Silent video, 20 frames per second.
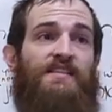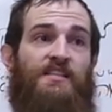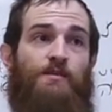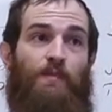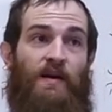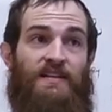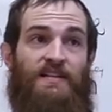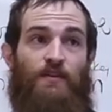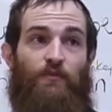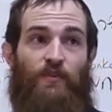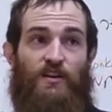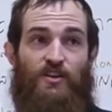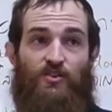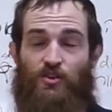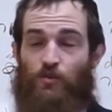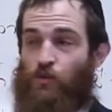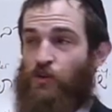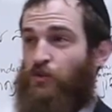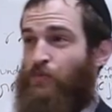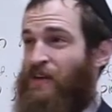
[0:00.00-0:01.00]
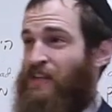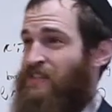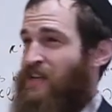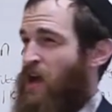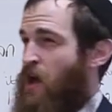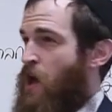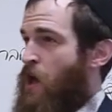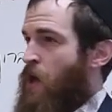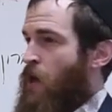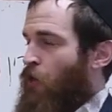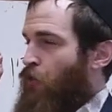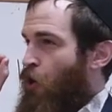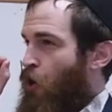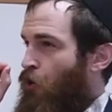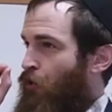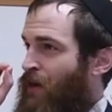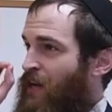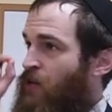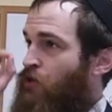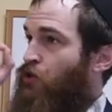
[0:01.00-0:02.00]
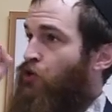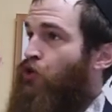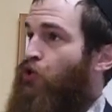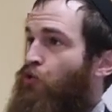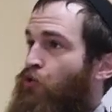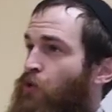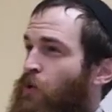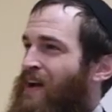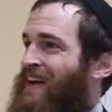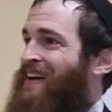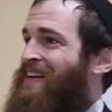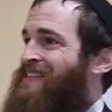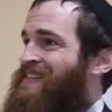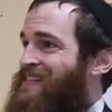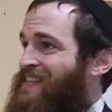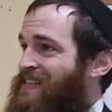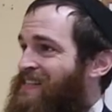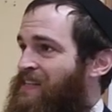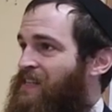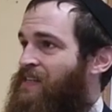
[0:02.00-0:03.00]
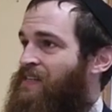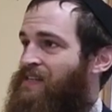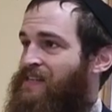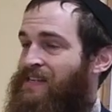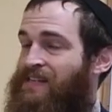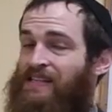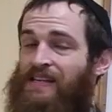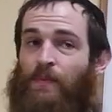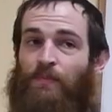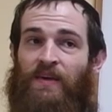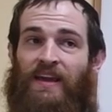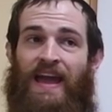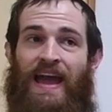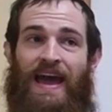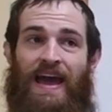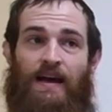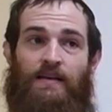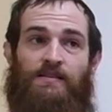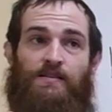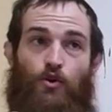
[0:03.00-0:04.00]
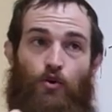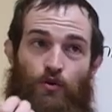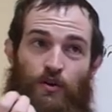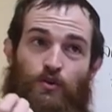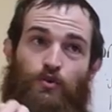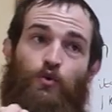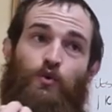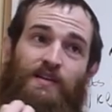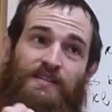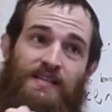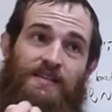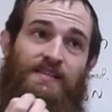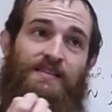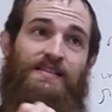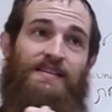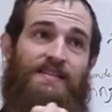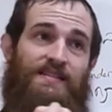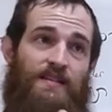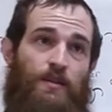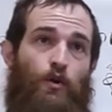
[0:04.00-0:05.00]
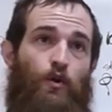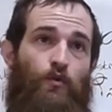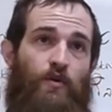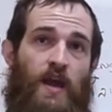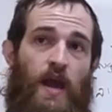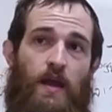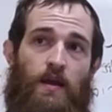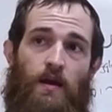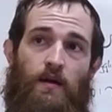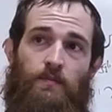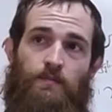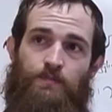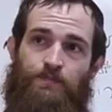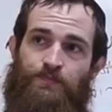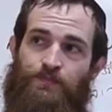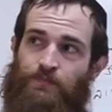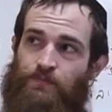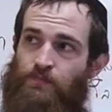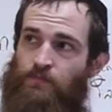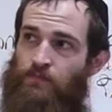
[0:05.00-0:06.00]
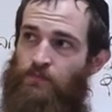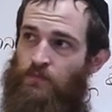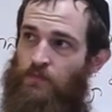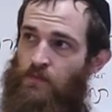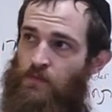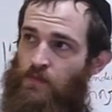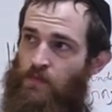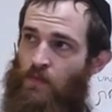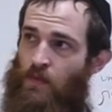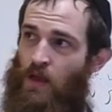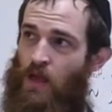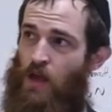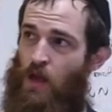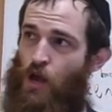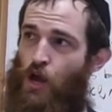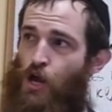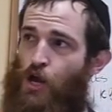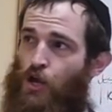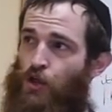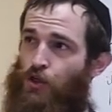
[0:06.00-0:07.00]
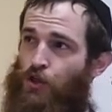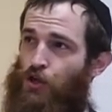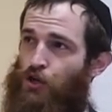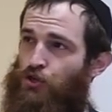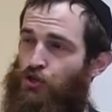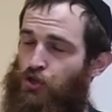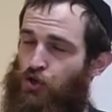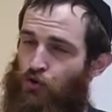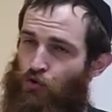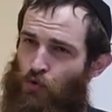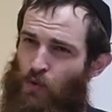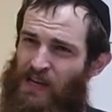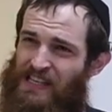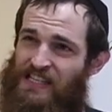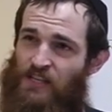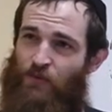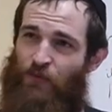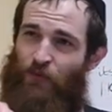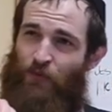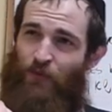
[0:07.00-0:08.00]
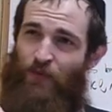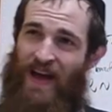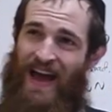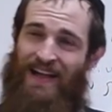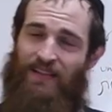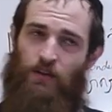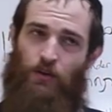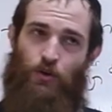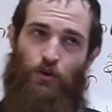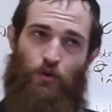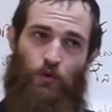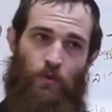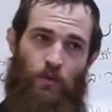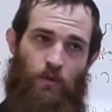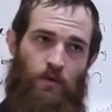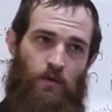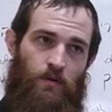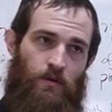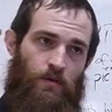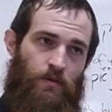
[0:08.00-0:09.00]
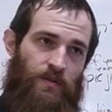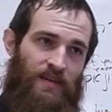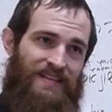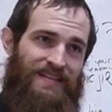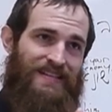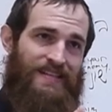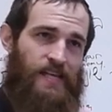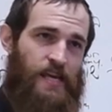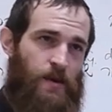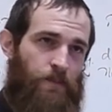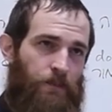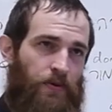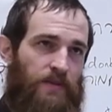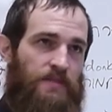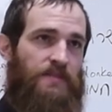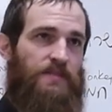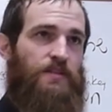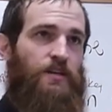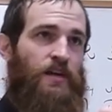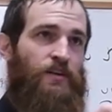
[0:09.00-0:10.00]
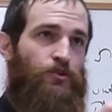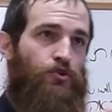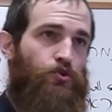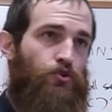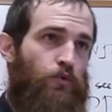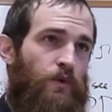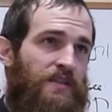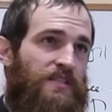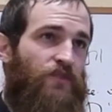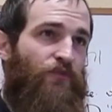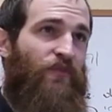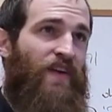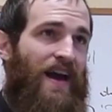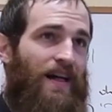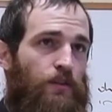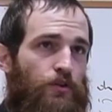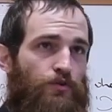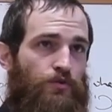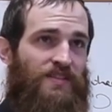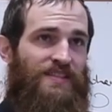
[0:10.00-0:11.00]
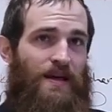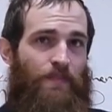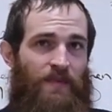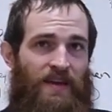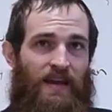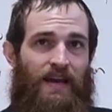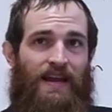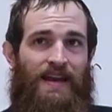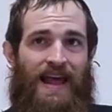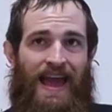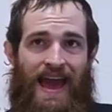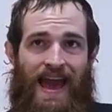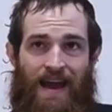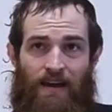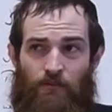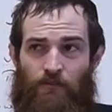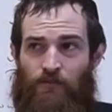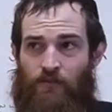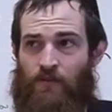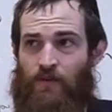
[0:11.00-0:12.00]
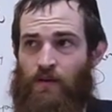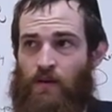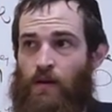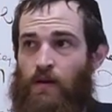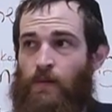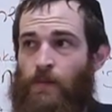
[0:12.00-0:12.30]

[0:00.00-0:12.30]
exists by definition, which means the only true existence that something has, the only true existence is the Creator. The truest value, the deepest and truest value something can have